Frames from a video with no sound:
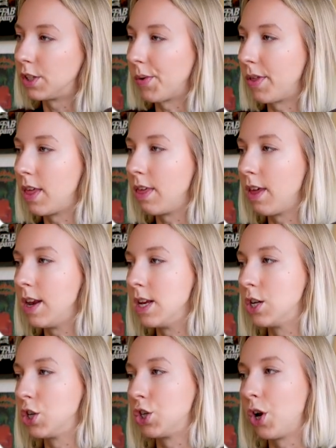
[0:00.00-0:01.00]
So I think they
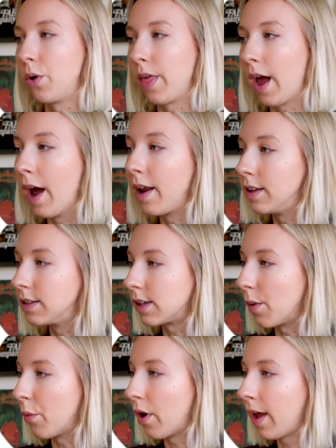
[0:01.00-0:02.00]
need to show that in
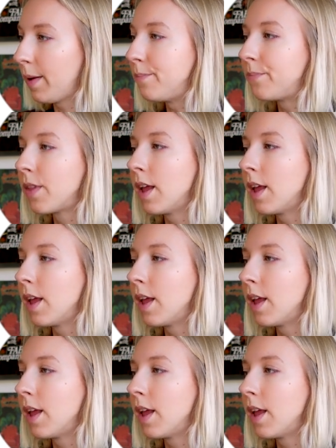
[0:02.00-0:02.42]
some way.